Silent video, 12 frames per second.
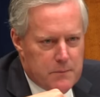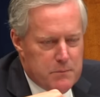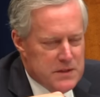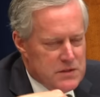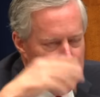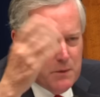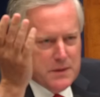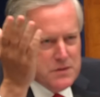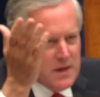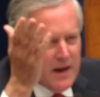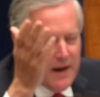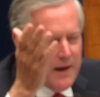Ms.
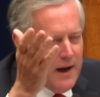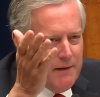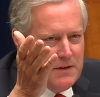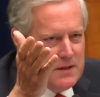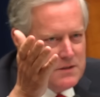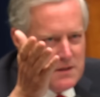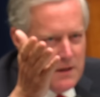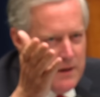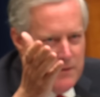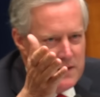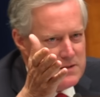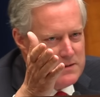Owens,
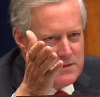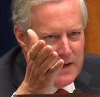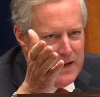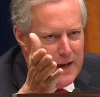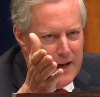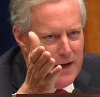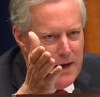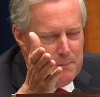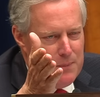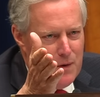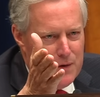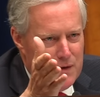obviously this is a gang
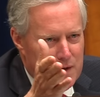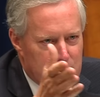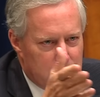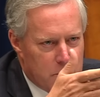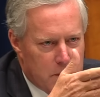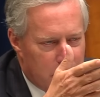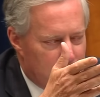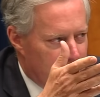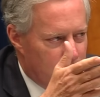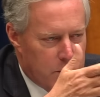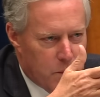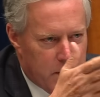up on you. You
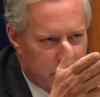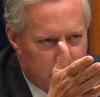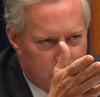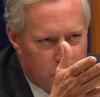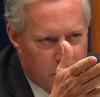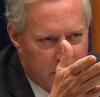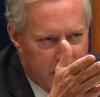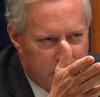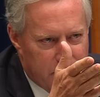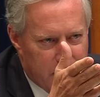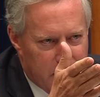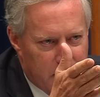know, we're
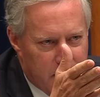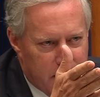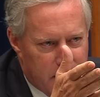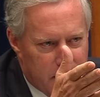giving